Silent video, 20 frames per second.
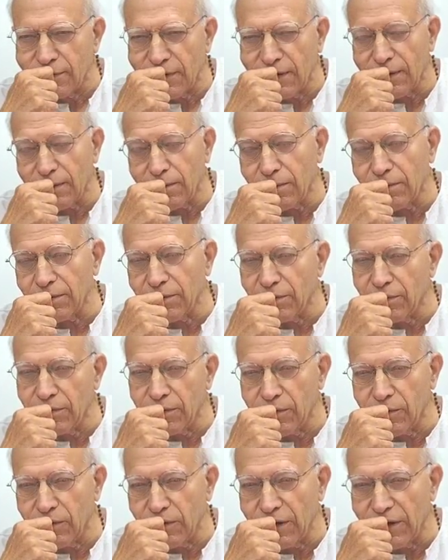How are we going
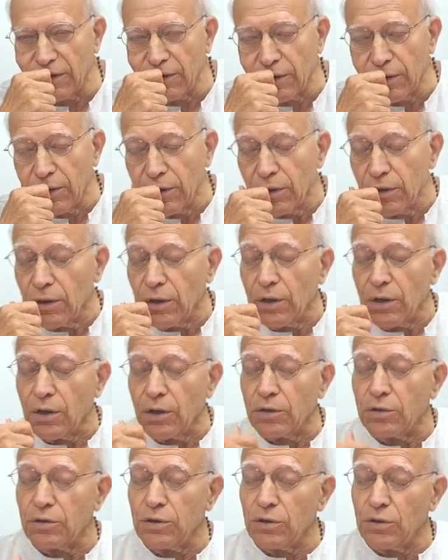to do that?
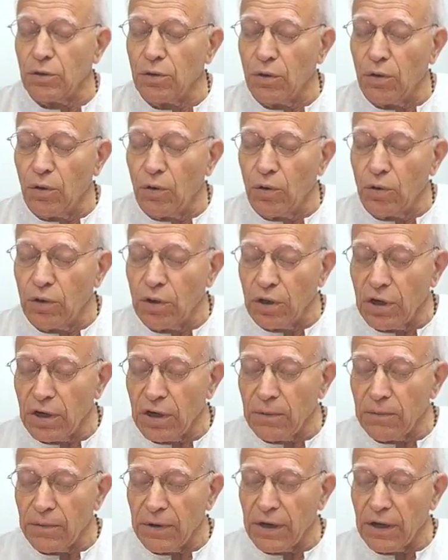The
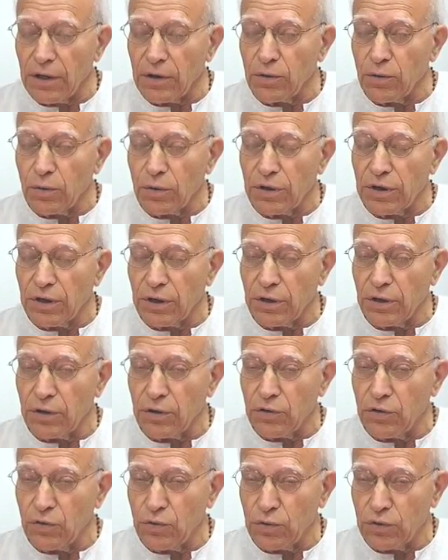only way you
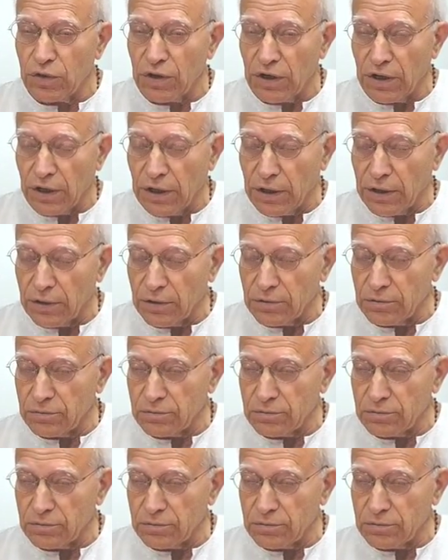can do that